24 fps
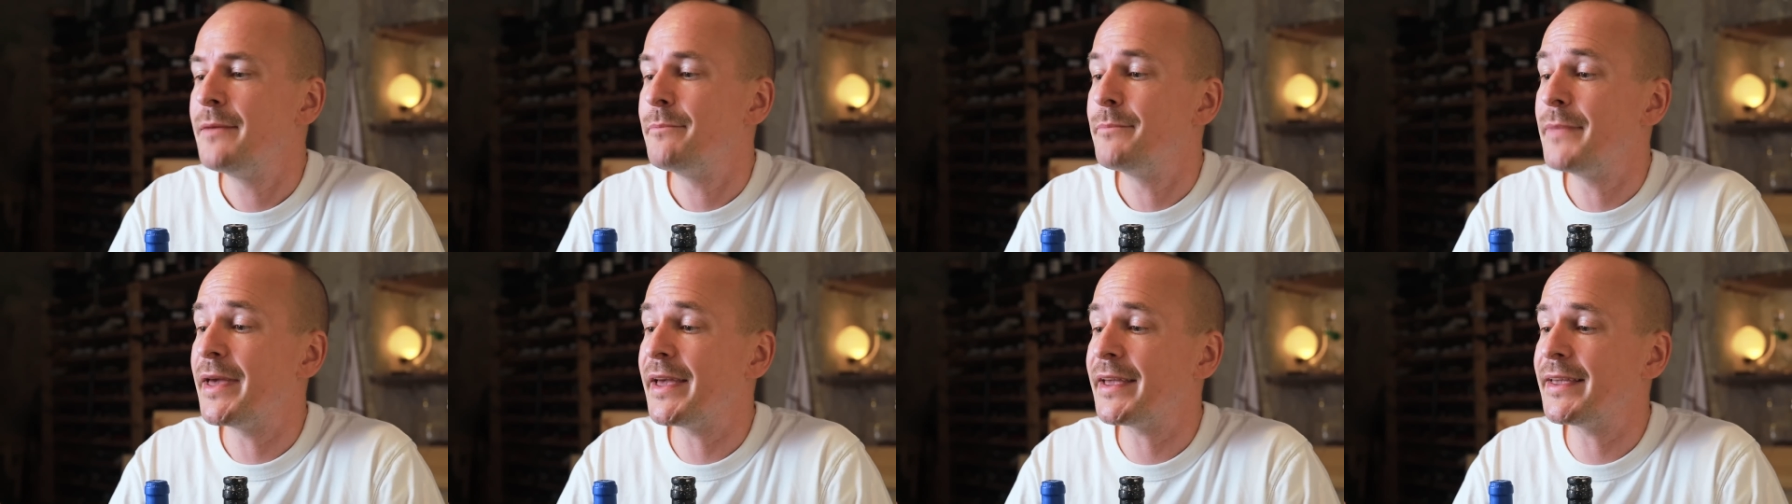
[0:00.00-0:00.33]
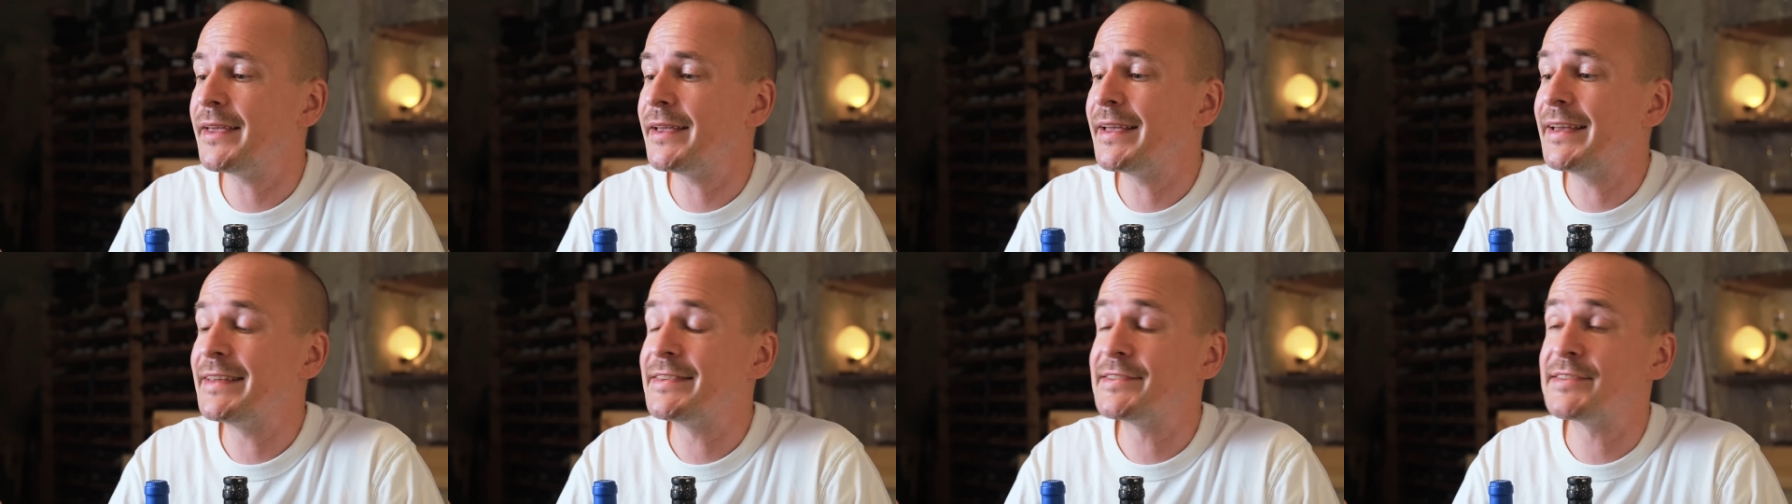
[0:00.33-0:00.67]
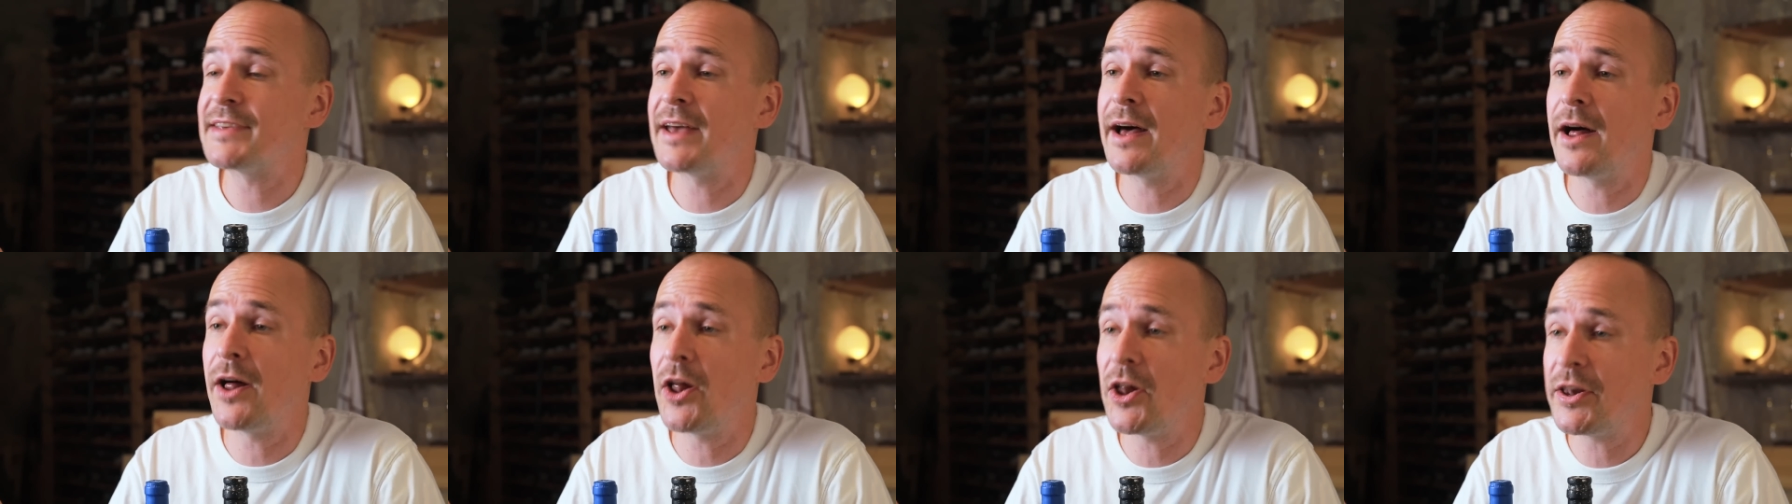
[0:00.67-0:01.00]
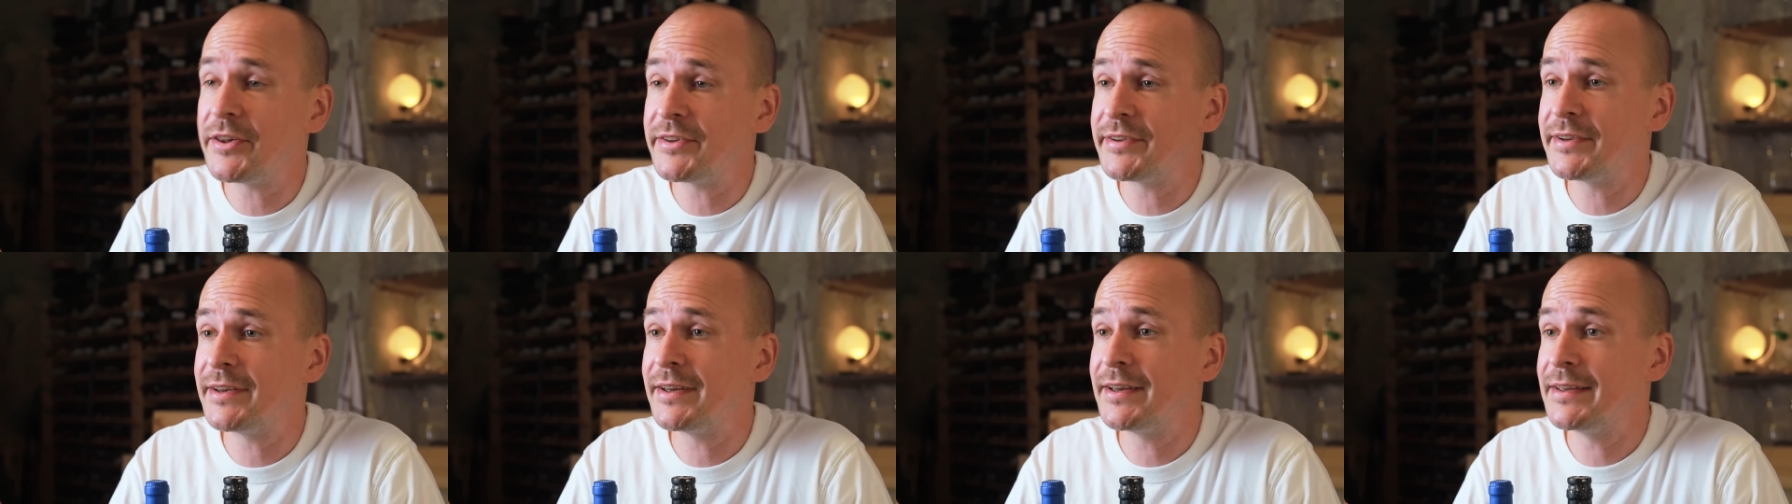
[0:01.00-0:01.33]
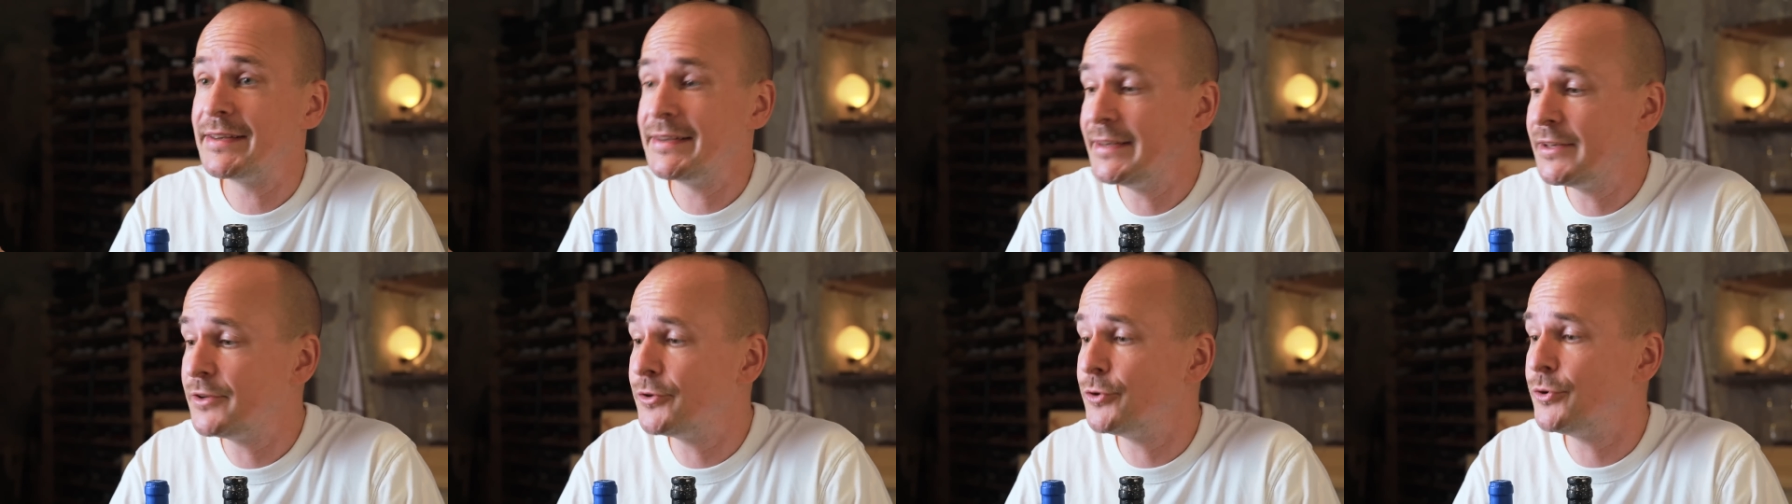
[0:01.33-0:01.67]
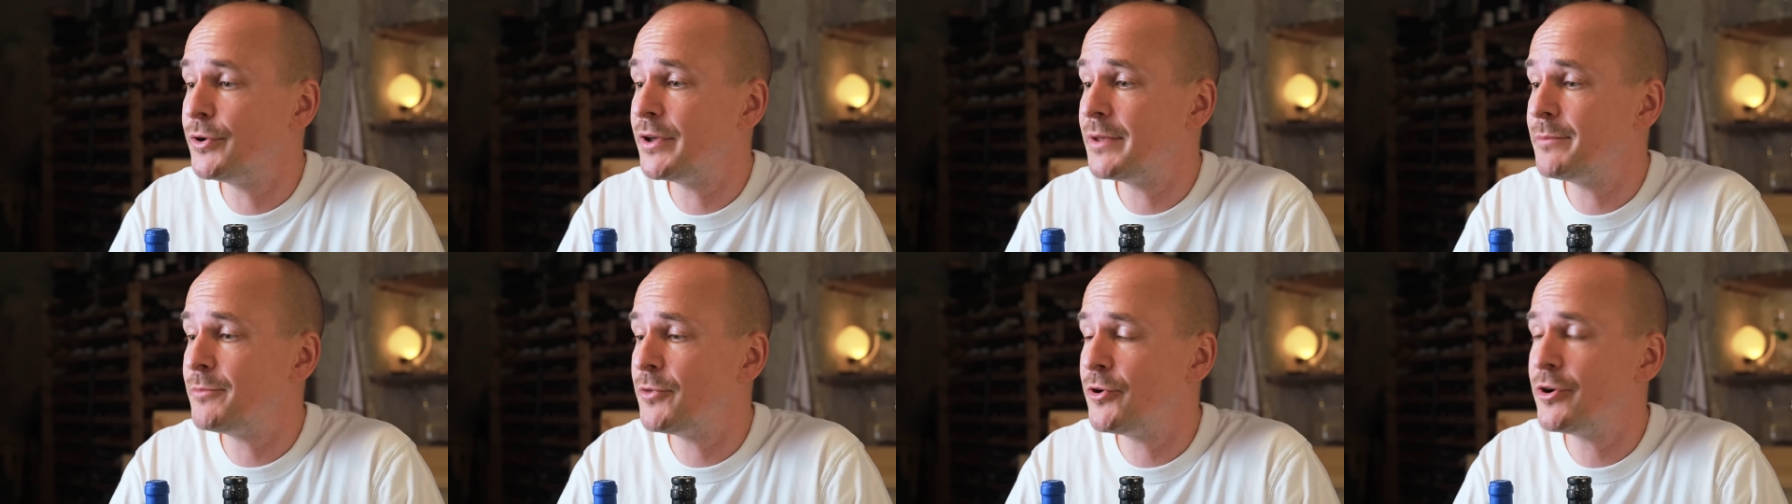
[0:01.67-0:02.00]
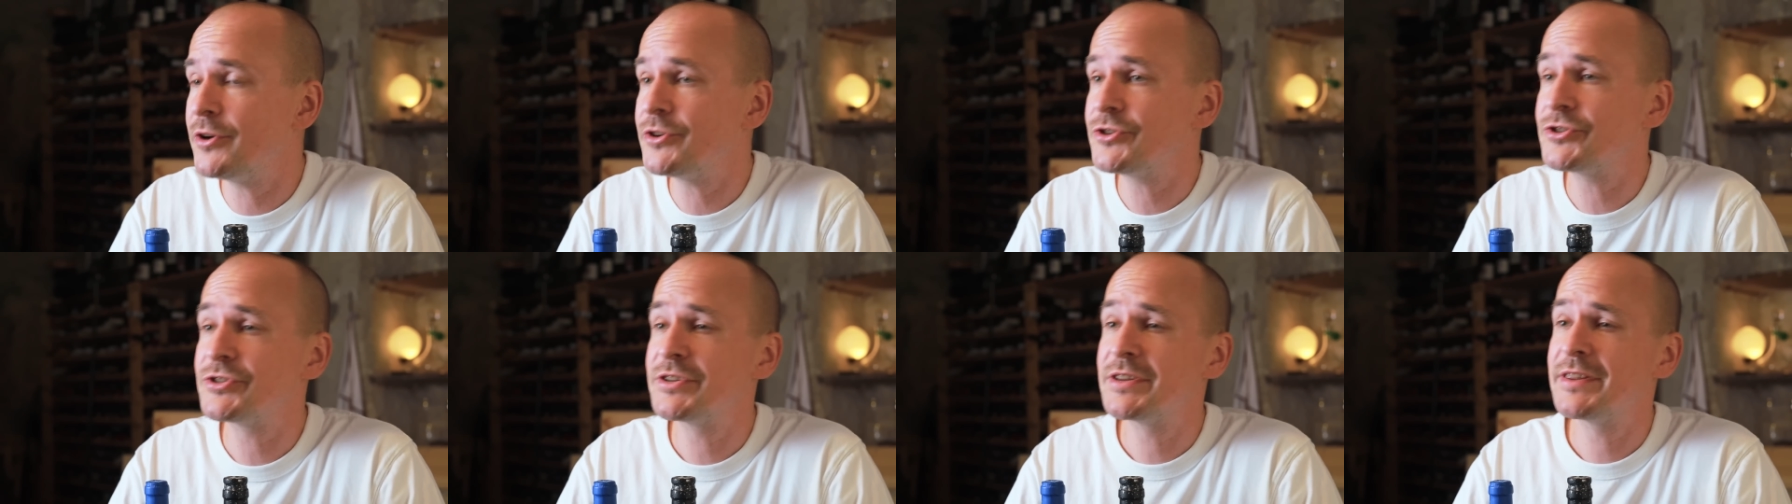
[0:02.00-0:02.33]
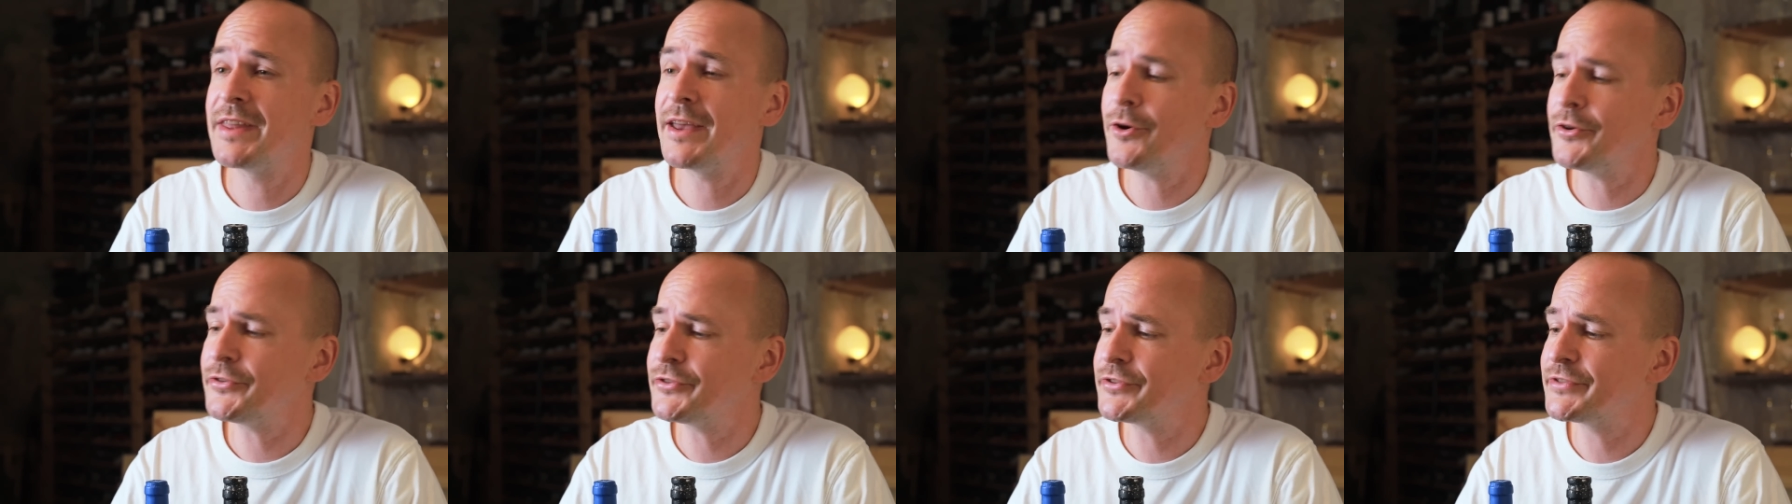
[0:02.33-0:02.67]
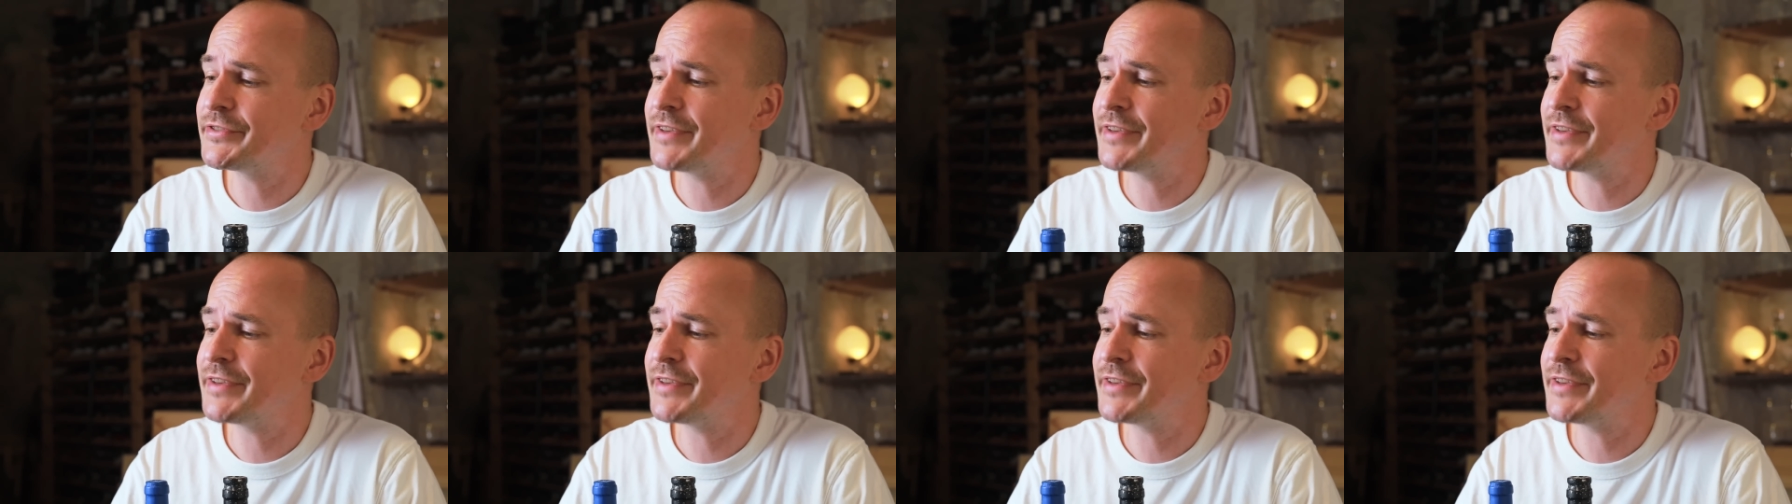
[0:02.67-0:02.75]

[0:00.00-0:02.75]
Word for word: making its alter ego emerge. They're also